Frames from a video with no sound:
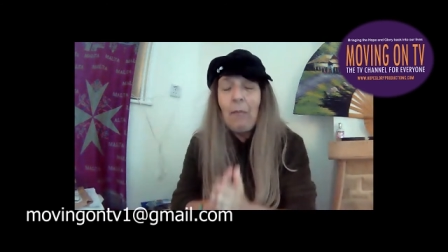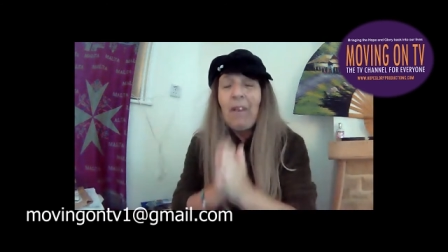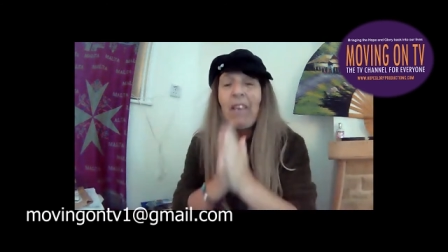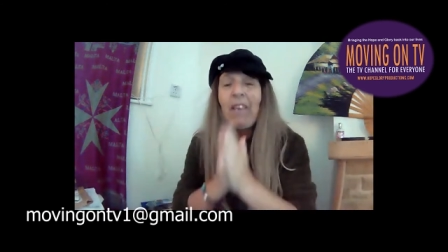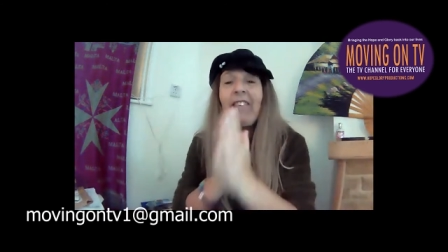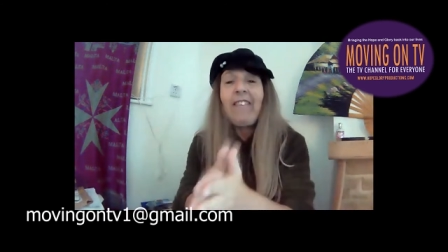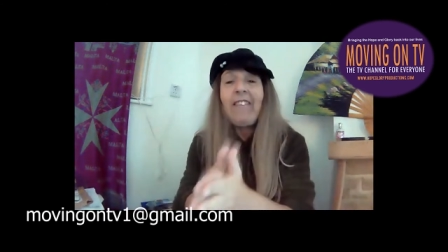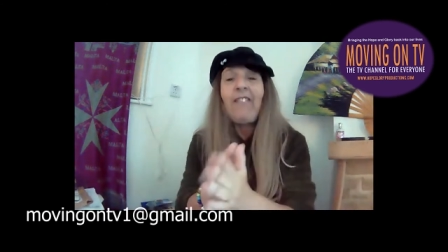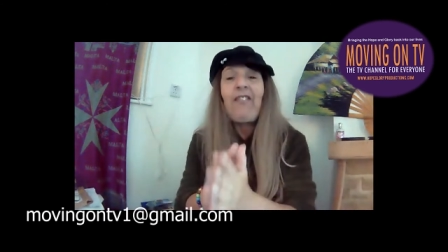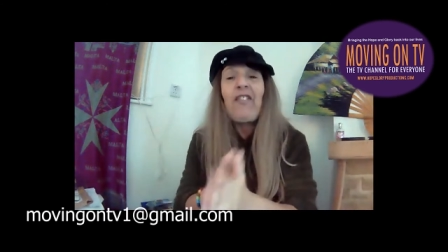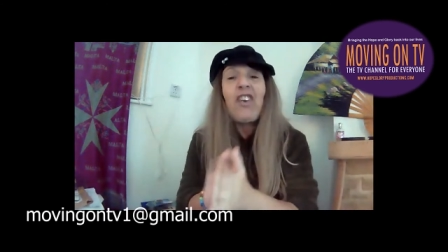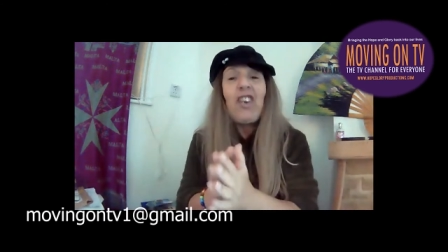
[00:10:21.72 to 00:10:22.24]

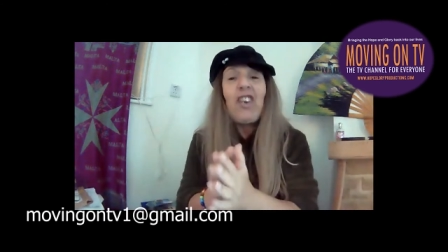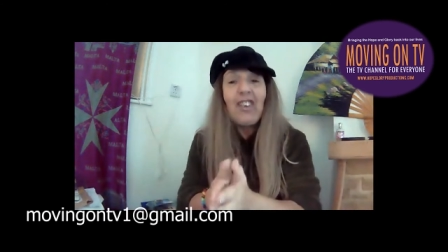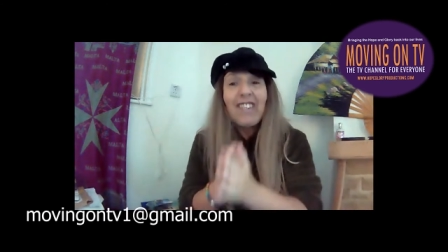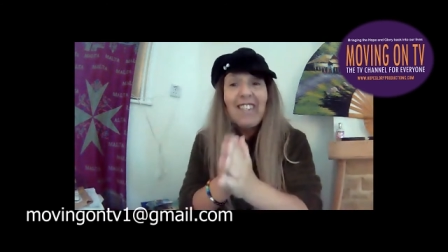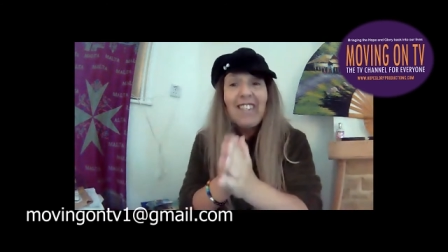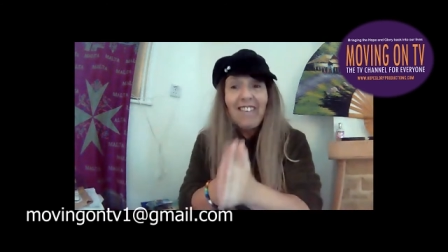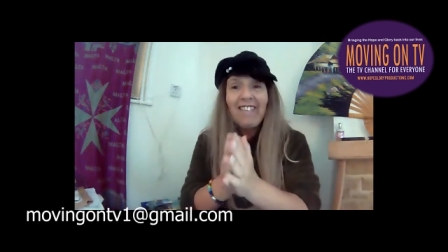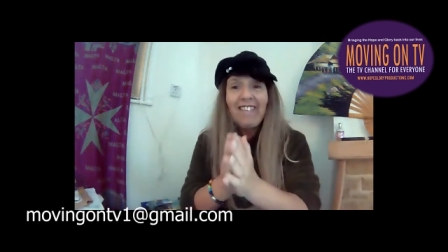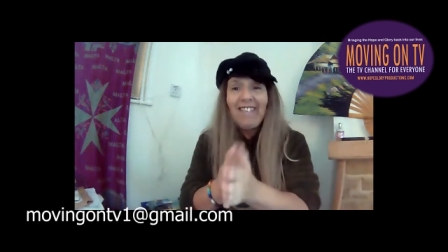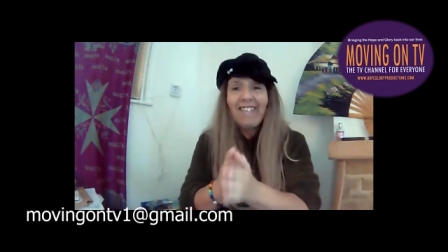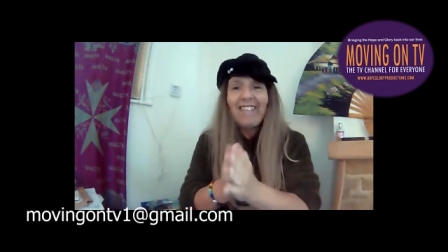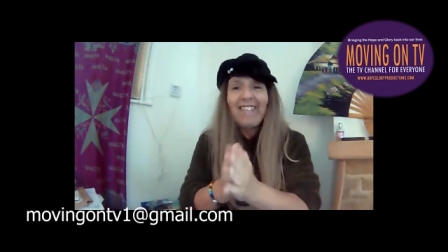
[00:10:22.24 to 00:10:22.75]
Because if you
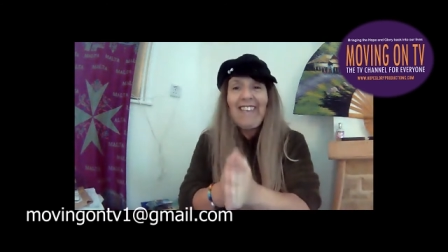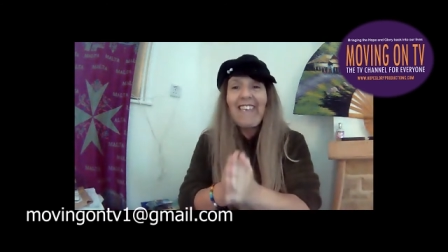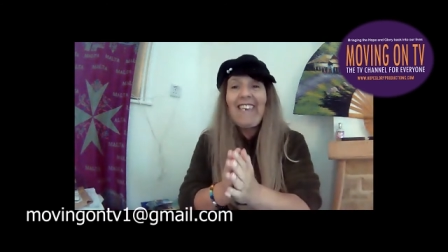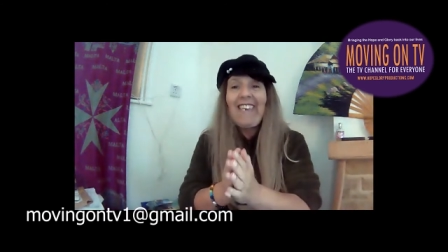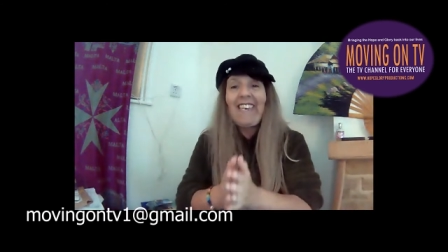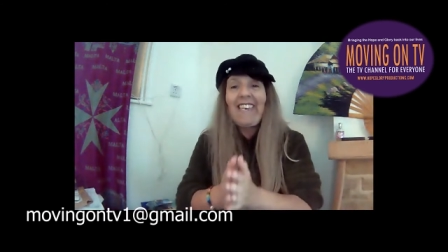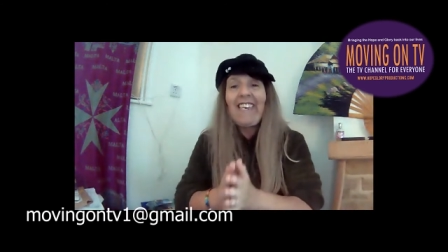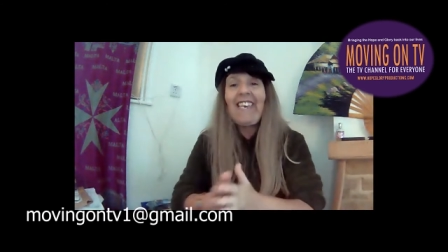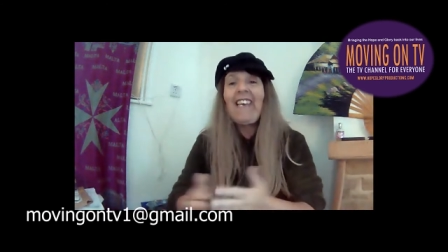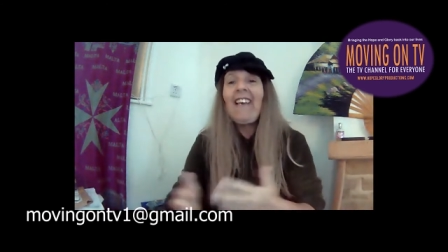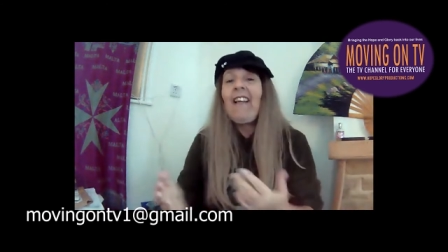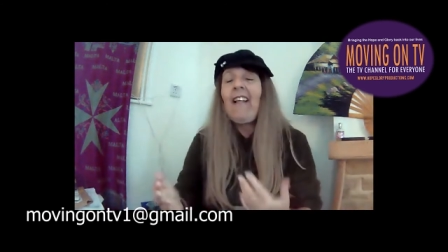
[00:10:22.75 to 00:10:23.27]
can
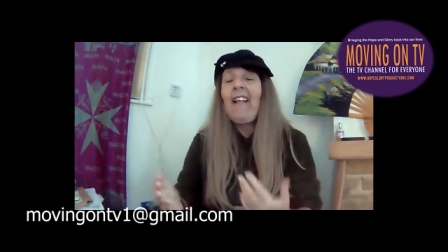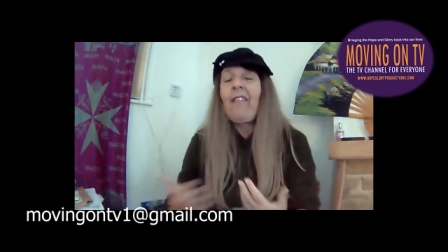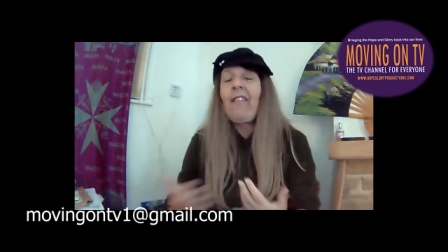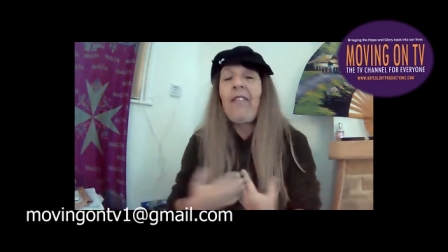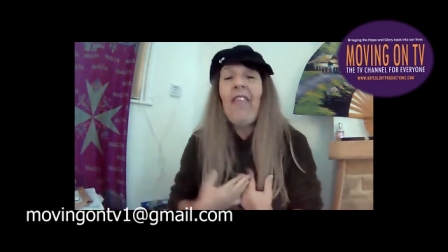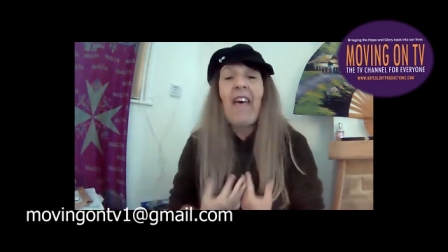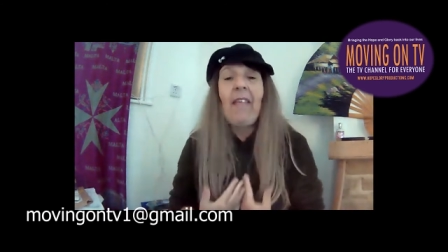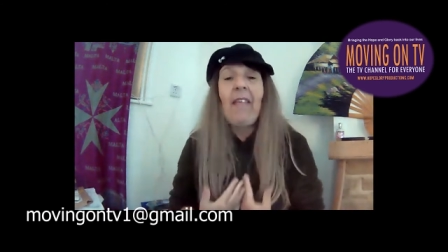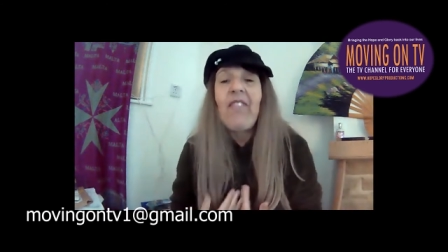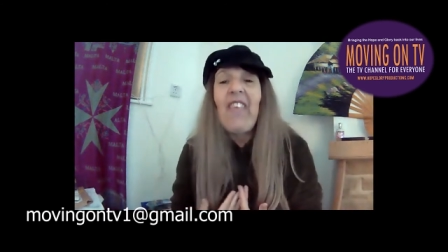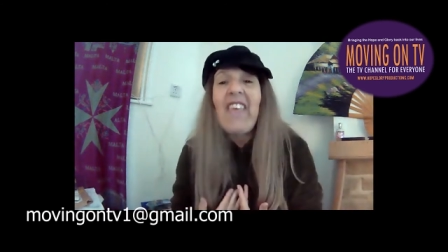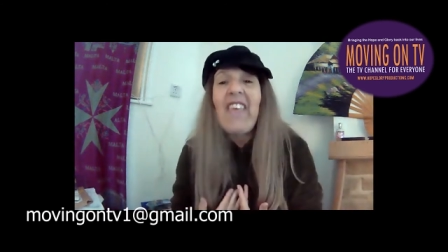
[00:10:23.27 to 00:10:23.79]
see
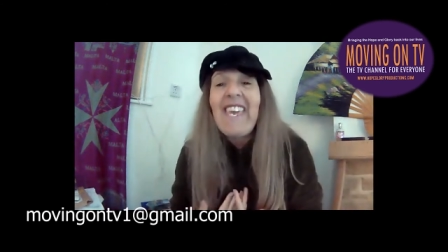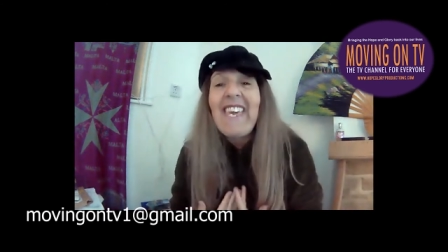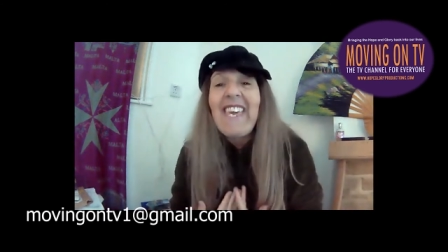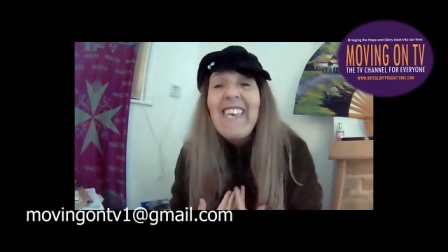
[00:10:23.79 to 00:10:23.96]
that the